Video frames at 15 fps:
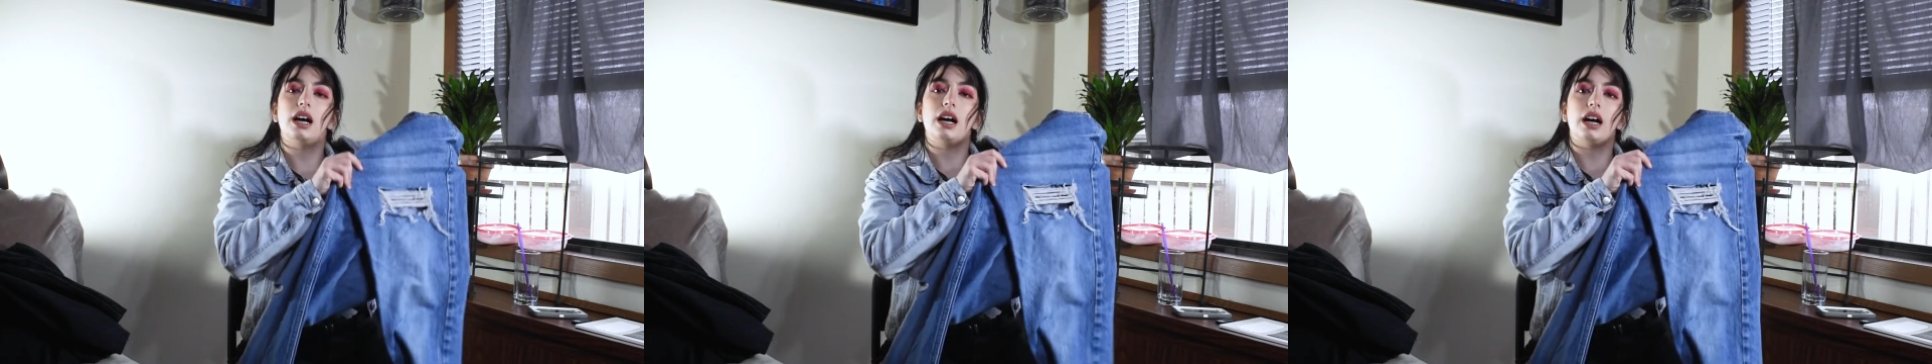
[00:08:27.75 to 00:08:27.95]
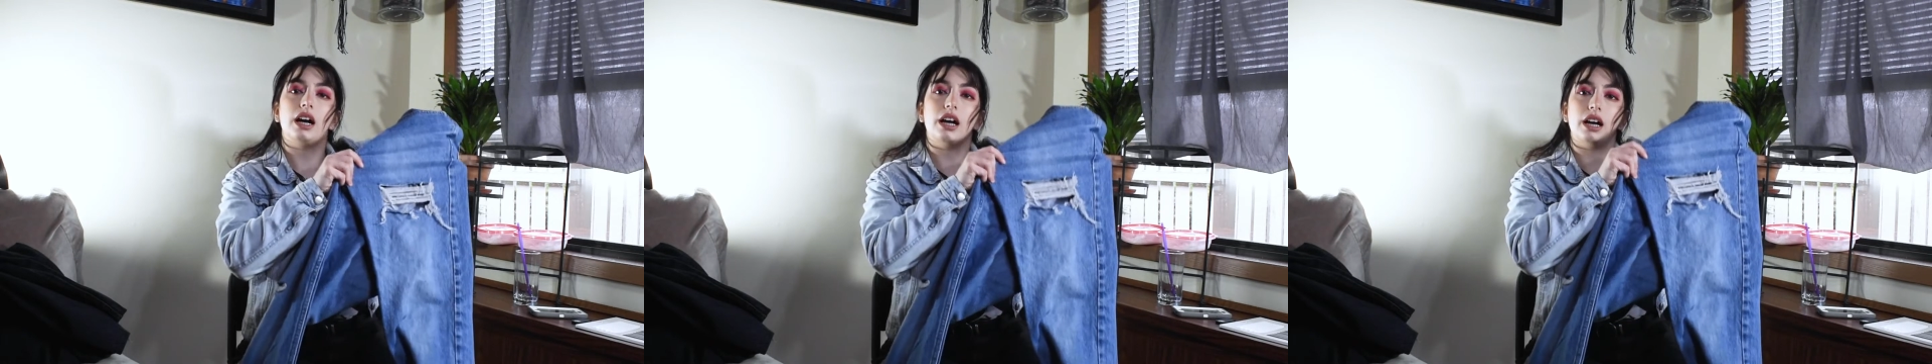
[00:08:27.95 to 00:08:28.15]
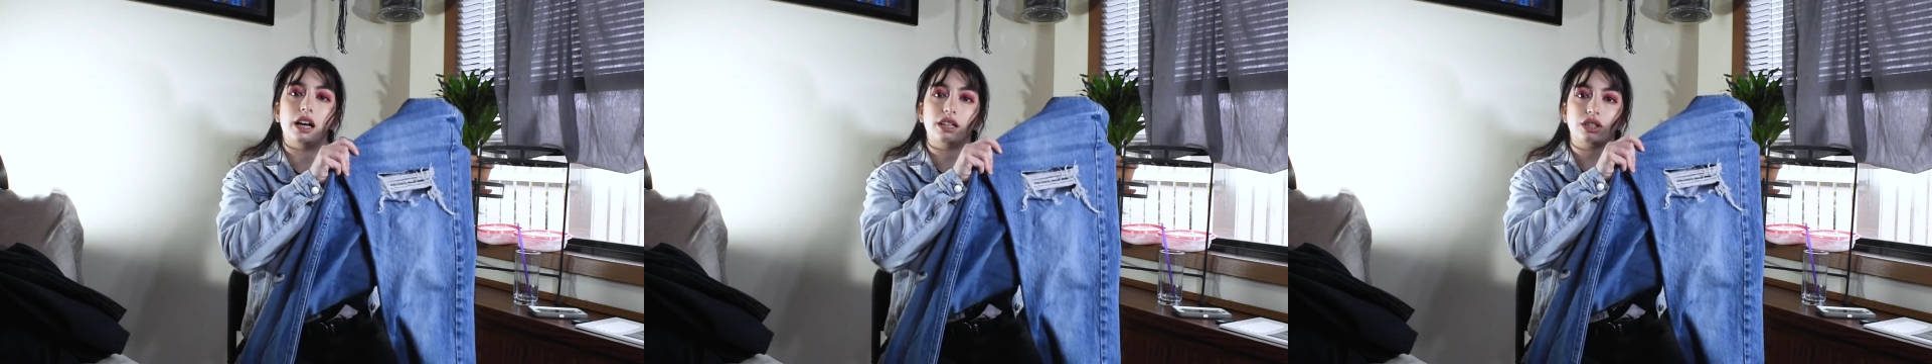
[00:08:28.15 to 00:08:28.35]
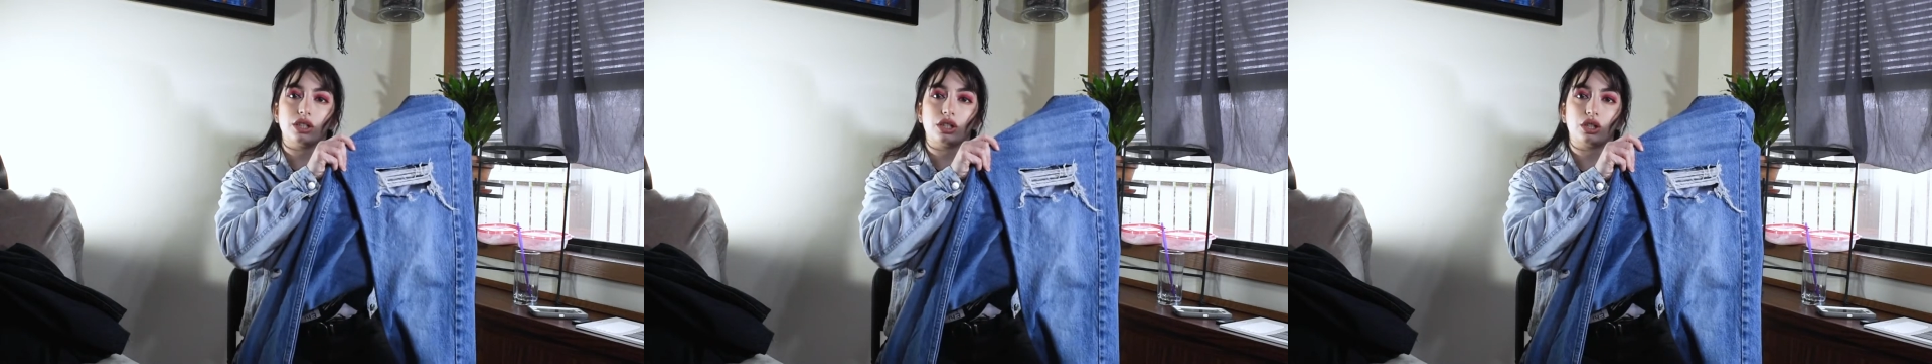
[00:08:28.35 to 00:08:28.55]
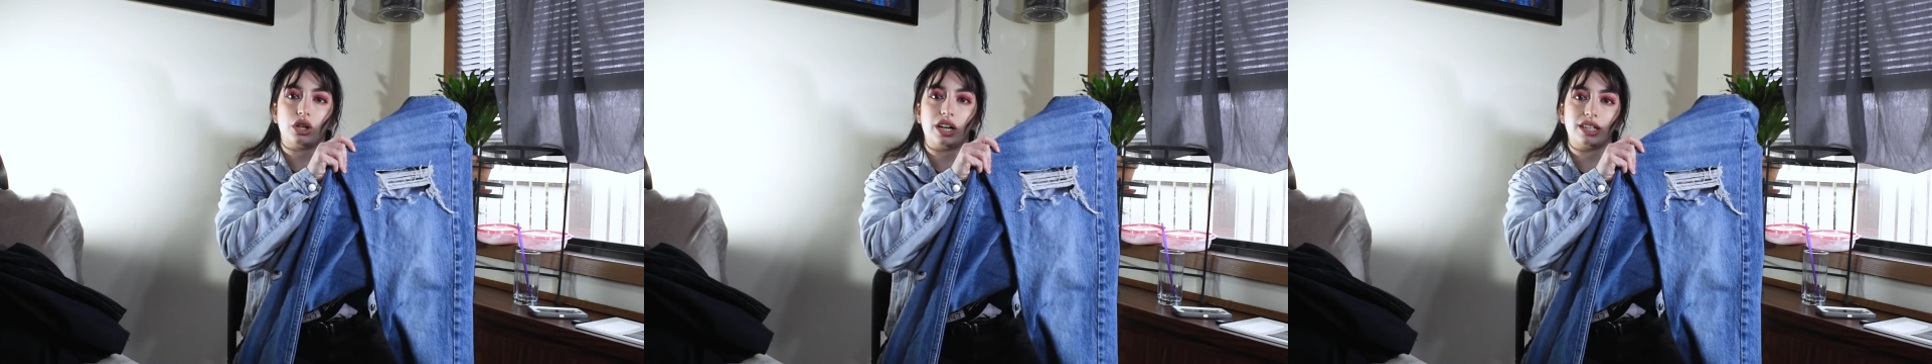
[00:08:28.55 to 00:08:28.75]
a
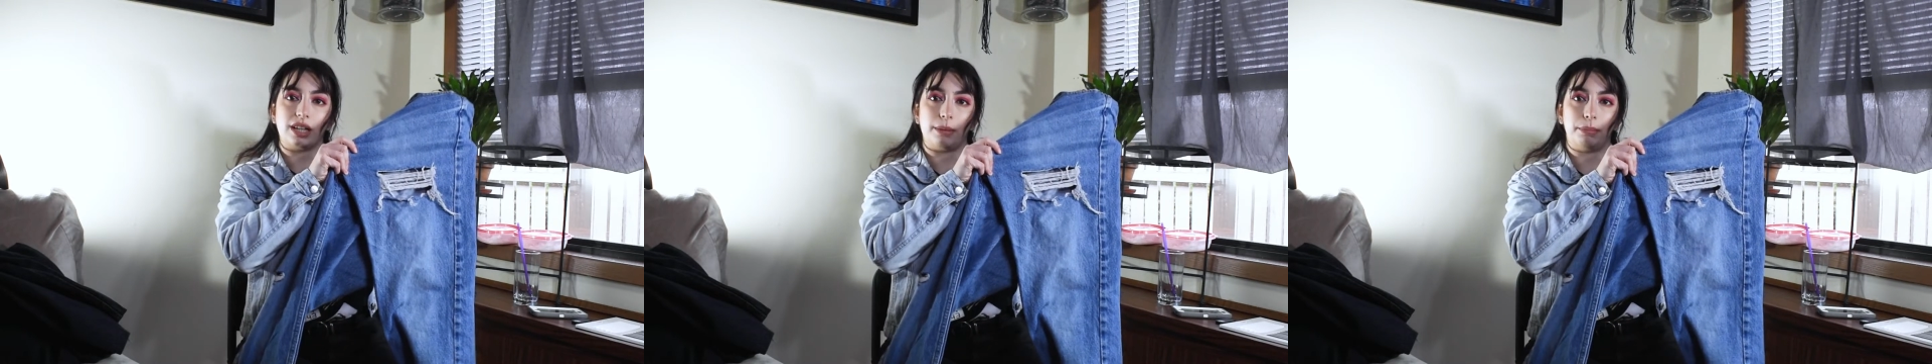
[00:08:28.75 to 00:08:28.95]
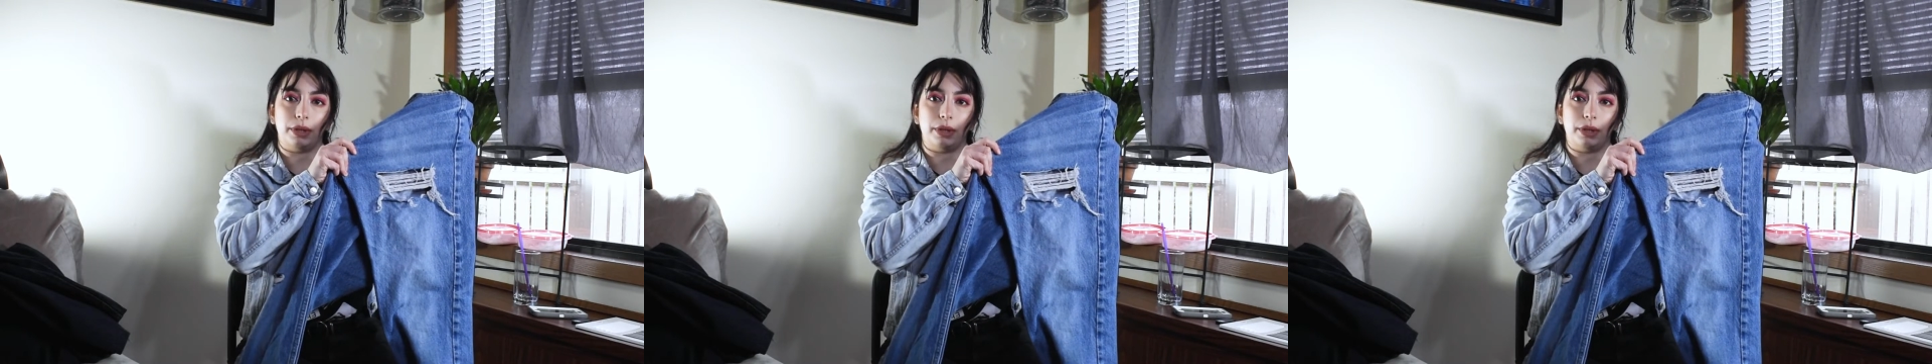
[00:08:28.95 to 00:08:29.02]
distress up